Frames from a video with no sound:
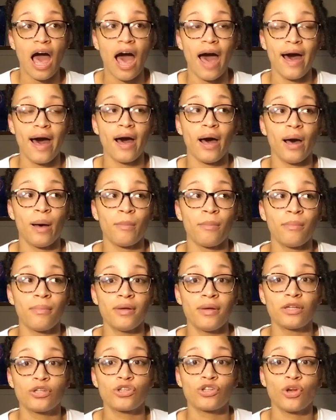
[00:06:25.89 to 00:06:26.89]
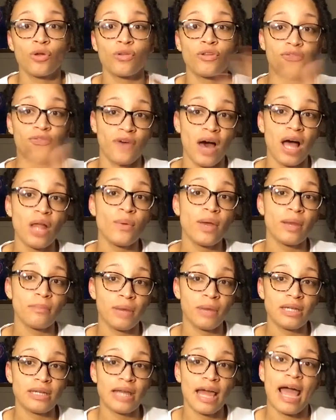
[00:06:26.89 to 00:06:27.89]
So the following
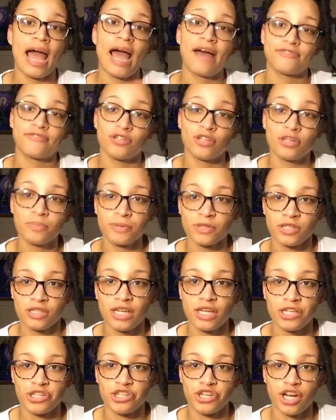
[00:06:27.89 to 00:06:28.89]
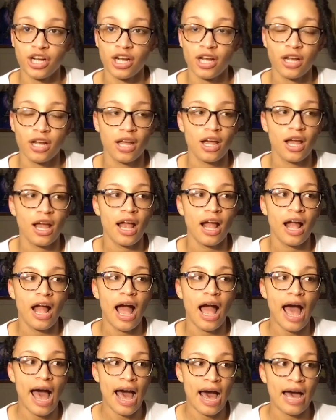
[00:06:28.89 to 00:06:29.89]
Monday after the procedure,
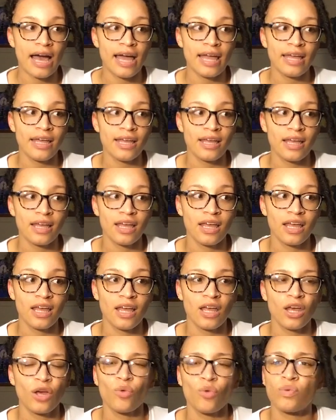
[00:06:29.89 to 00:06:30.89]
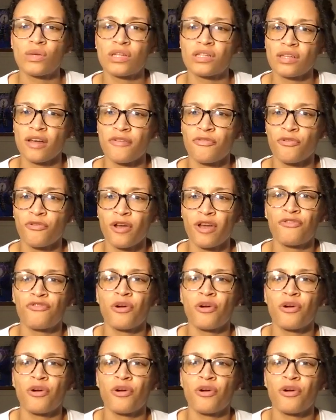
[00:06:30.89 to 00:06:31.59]
I was suffering